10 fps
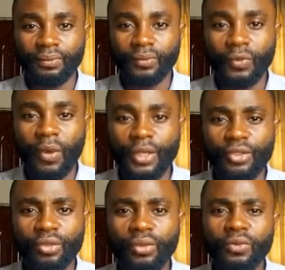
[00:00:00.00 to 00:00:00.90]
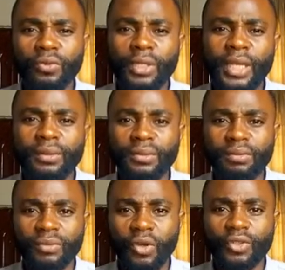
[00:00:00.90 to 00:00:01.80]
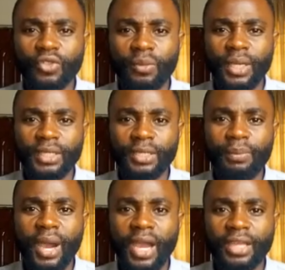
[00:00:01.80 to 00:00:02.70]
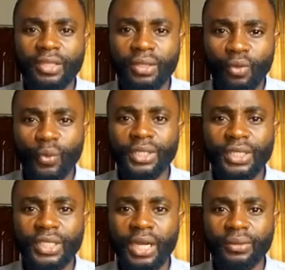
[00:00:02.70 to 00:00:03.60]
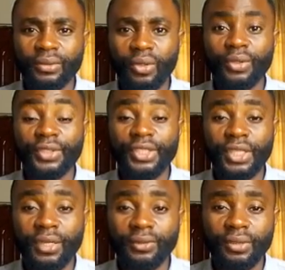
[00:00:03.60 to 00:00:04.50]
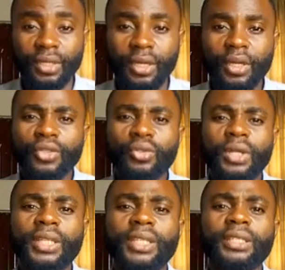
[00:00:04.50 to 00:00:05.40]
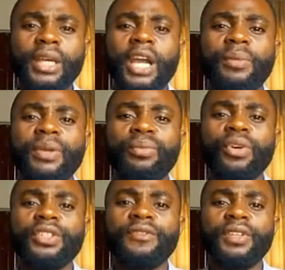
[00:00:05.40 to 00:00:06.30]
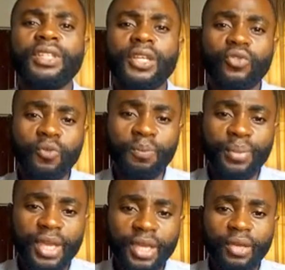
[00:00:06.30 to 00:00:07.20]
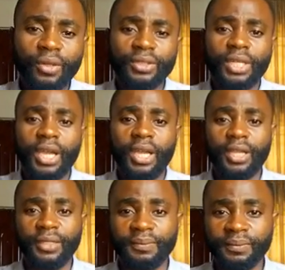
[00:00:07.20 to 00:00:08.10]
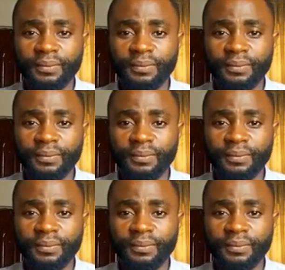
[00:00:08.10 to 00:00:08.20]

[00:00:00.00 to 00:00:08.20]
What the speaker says: Why do you let customers buy with discount or on discount? So that they can be motivated to pay on time.